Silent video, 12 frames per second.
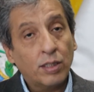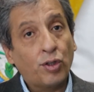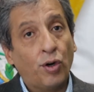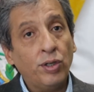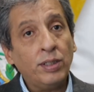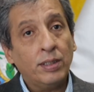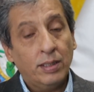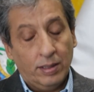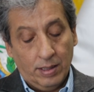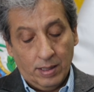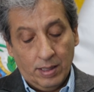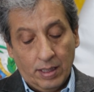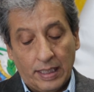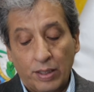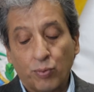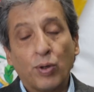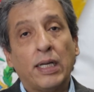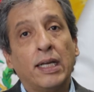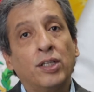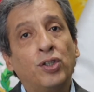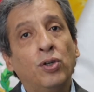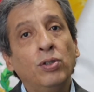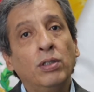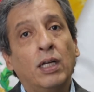Third,
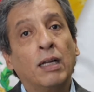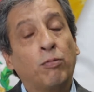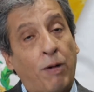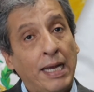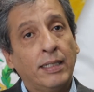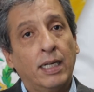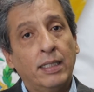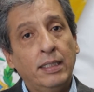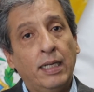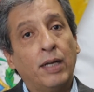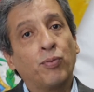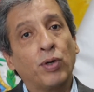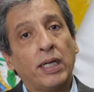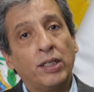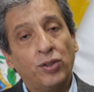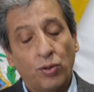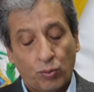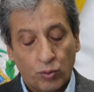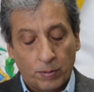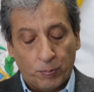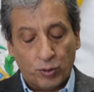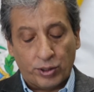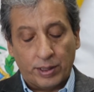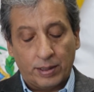finally, in relation to the
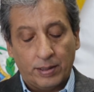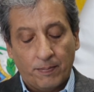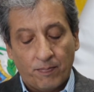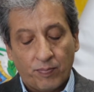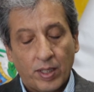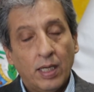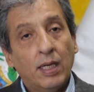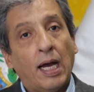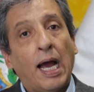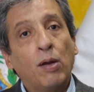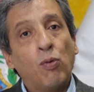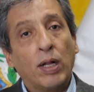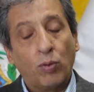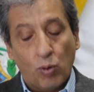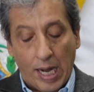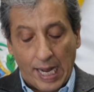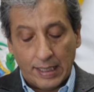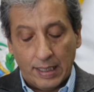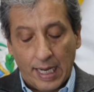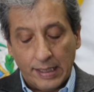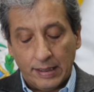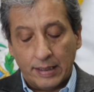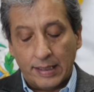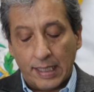process, I want to
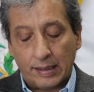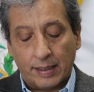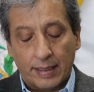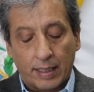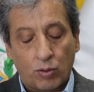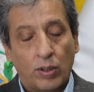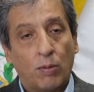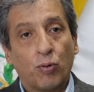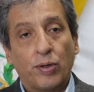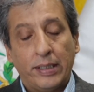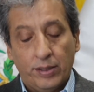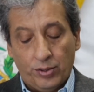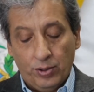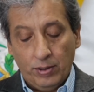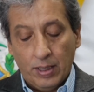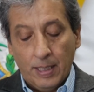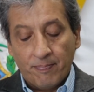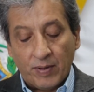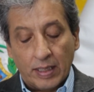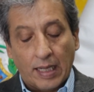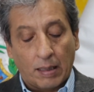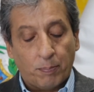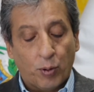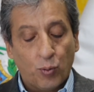highlight the excellent collaboration
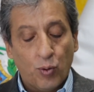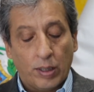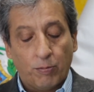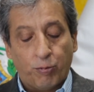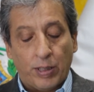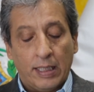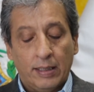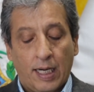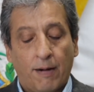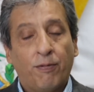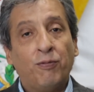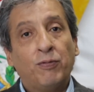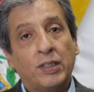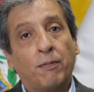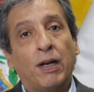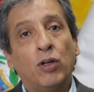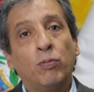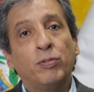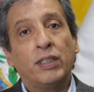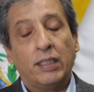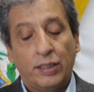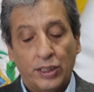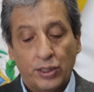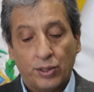that Peru and France have developed
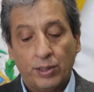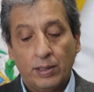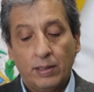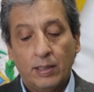this year.